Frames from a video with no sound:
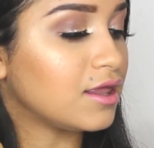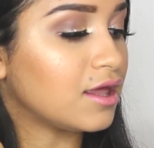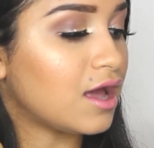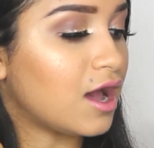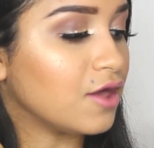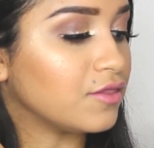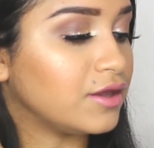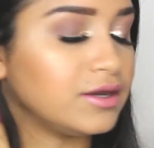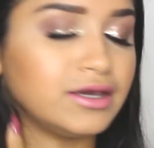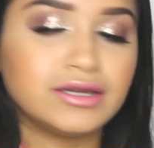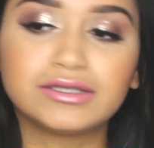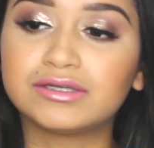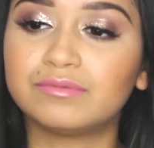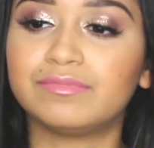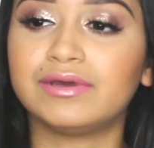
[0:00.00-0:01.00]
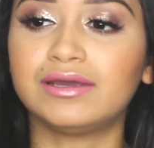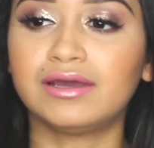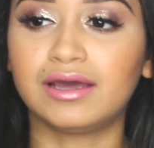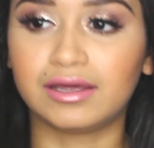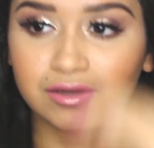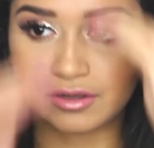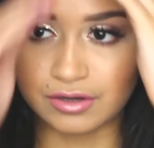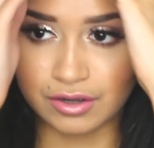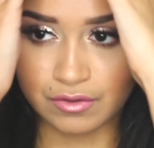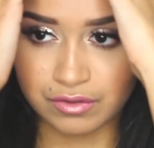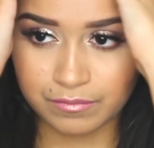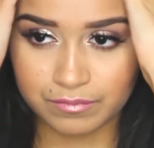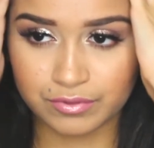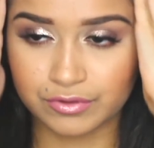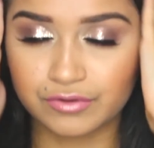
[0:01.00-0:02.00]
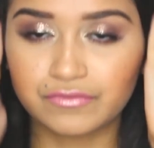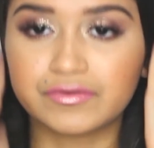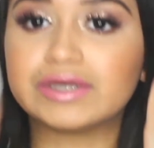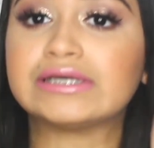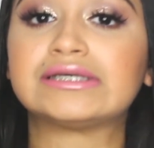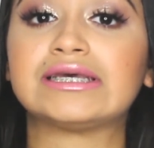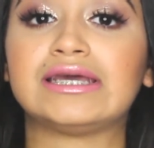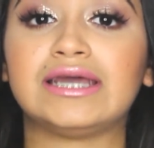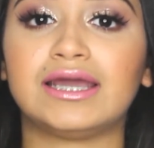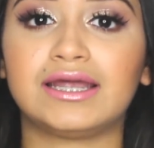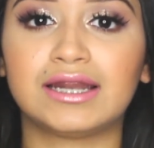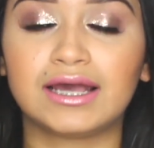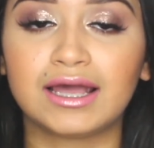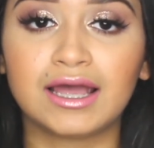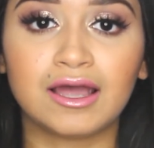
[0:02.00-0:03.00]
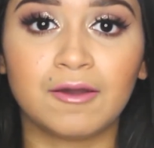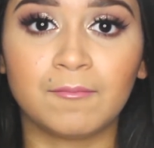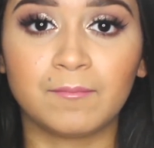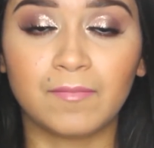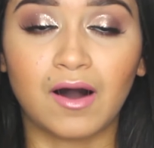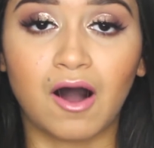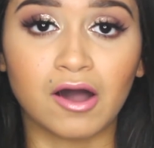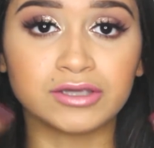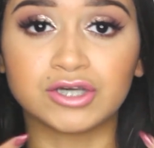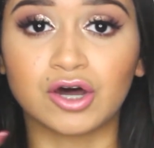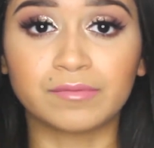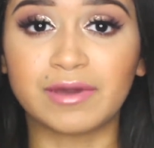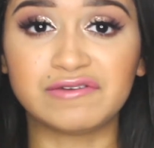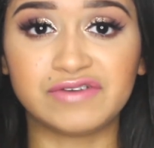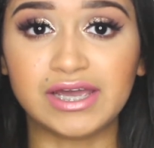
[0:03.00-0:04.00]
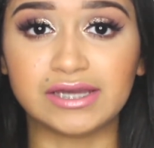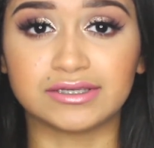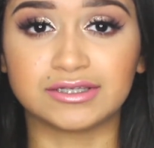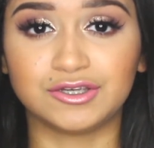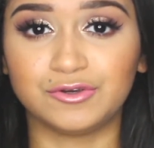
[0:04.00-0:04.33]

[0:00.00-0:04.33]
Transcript: how they needed to be, and you know, the proof is on my face.